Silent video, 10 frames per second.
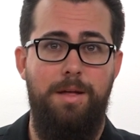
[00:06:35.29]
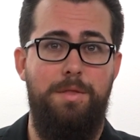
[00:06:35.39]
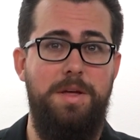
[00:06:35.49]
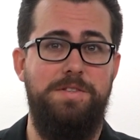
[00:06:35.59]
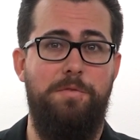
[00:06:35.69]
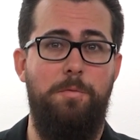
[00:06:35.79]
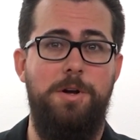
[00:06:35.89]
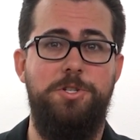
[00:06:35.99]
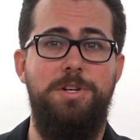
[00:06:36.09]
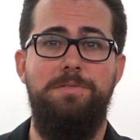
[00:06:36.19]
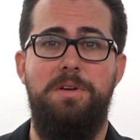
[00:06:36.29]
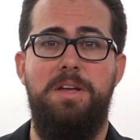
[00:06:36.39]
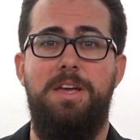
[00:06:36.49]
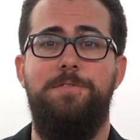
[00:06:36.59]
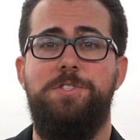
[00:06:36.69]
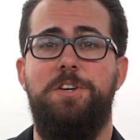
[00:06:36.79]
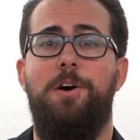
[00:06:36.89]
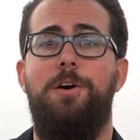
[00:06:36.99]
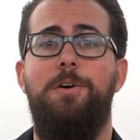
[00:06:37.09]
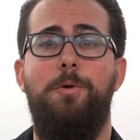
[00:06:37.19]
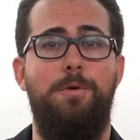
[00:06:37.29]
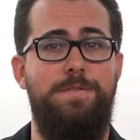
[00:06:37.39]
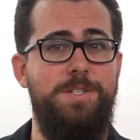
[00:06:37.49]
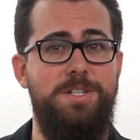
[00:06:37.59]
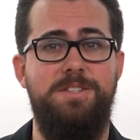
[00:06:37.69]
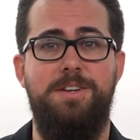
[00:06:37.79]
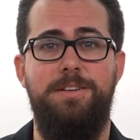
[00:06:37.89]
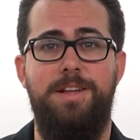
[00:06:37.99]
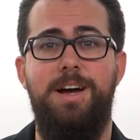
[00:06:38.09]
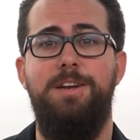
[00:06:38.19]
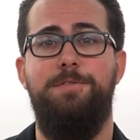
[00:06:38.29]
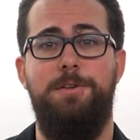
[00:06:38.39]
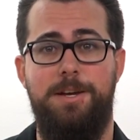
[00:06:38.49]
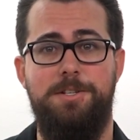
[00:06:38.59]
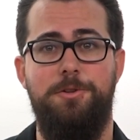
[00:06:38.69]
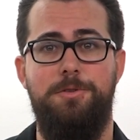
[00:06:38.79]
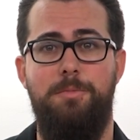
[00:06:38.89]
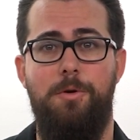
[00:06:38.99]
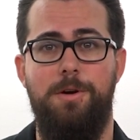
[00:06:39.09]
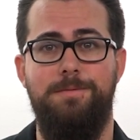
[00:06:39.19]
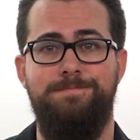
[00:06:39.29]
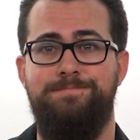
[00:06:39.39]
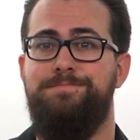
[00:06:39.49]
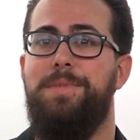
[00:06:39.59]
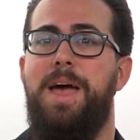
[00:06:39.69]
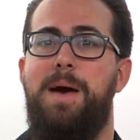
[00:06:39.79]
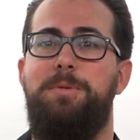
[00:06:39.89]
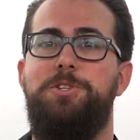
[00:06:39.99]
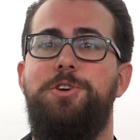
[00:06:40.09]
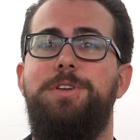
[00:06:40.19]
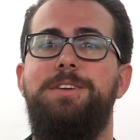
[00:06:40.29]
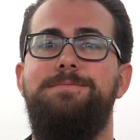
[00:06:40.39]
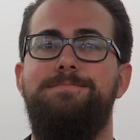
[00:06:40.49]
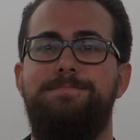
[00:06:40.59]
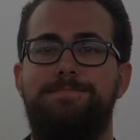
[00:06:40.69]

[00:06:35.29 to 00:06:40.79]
Thanks for watching, and give us a call or visit us online if you'd like to learn more. Happy shooting!